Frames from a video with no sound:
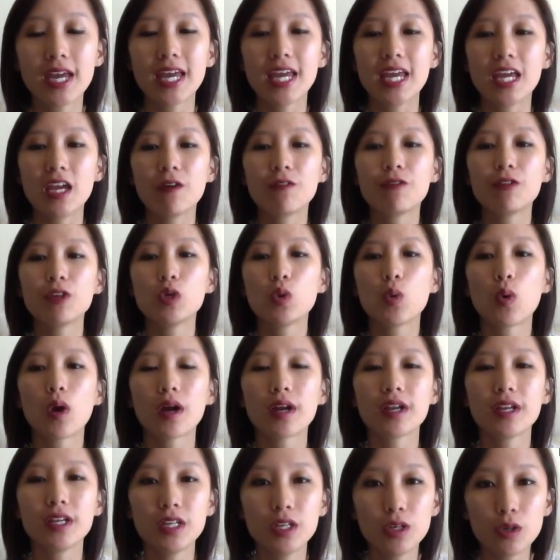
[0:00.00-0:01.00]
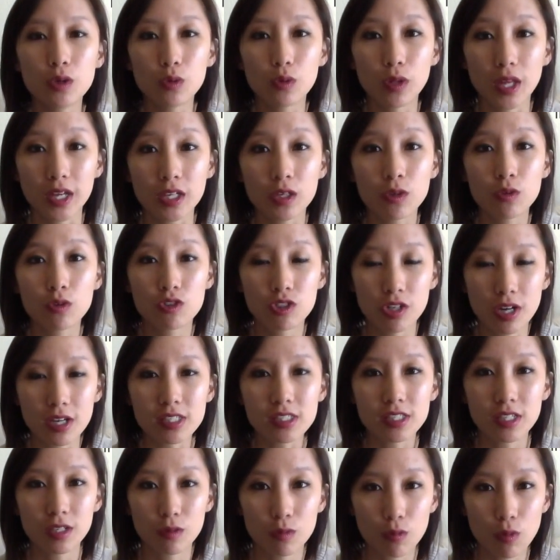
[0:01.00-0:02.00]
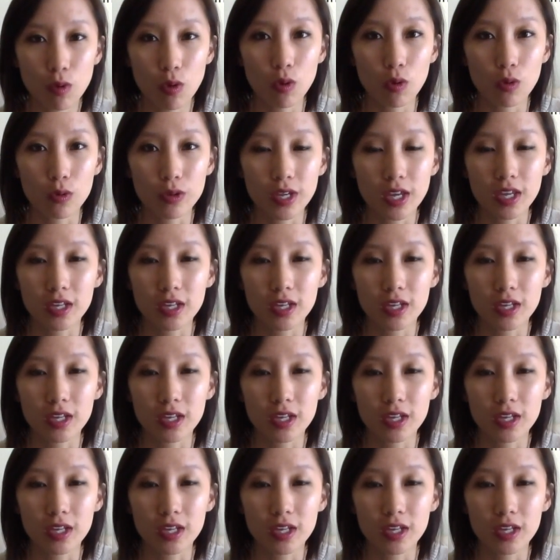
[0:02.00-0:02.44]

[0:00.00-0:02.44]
If you are new, like you just enrolled,